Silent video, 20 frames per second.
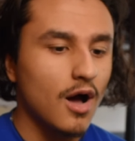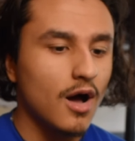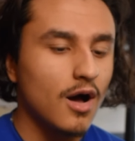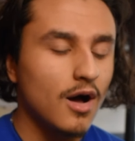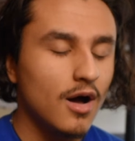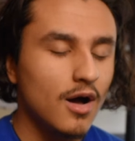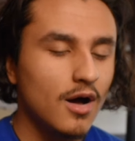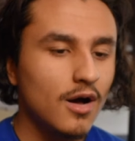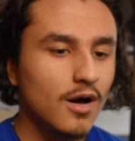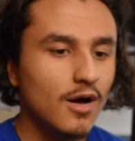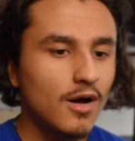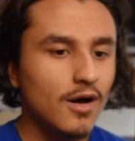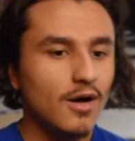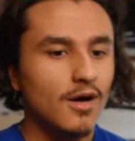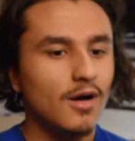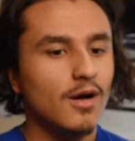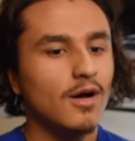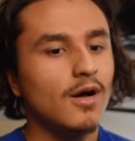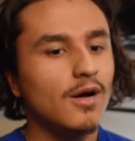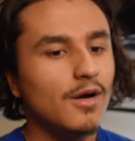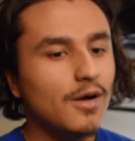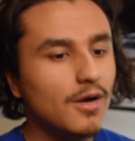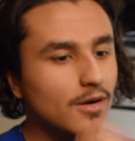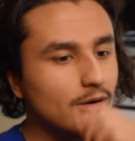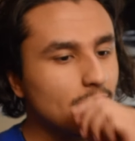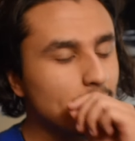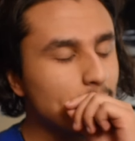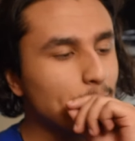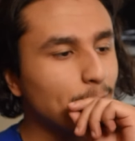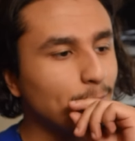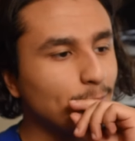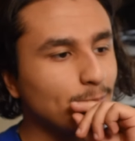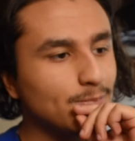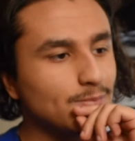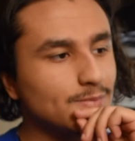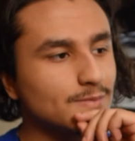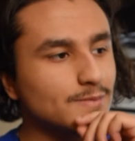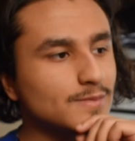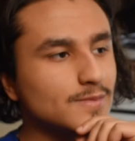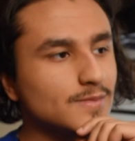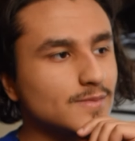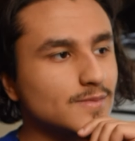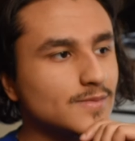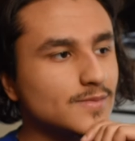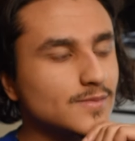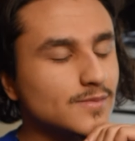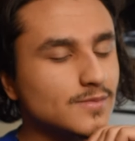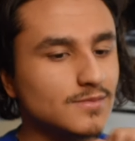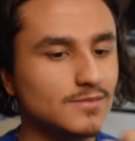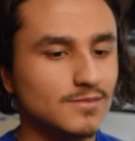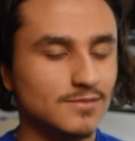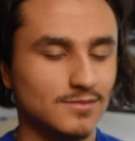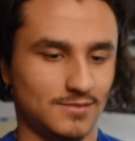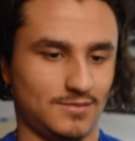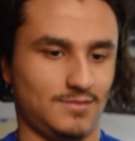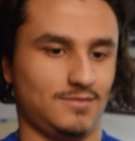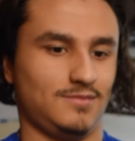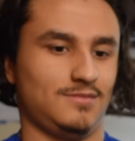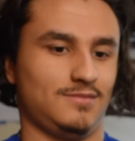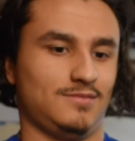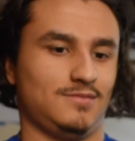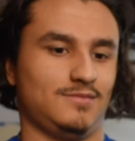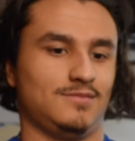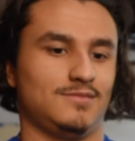[no speech]